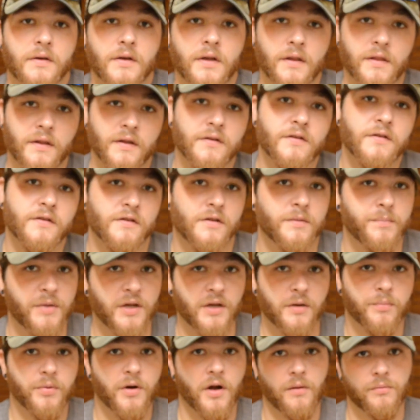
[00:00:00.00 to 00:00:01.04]
Now this is the
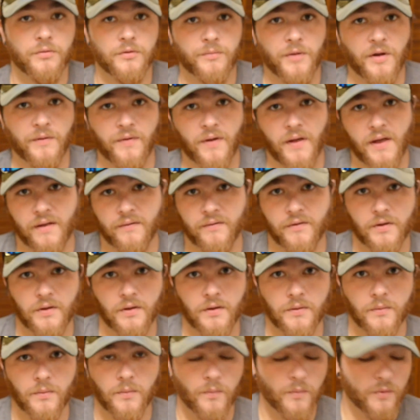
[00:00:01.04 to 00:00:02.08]
big problem I'm having
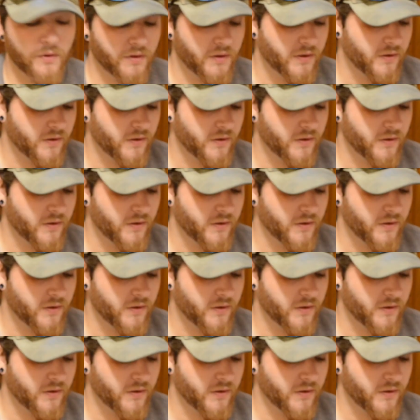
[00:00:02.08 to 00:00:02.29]
with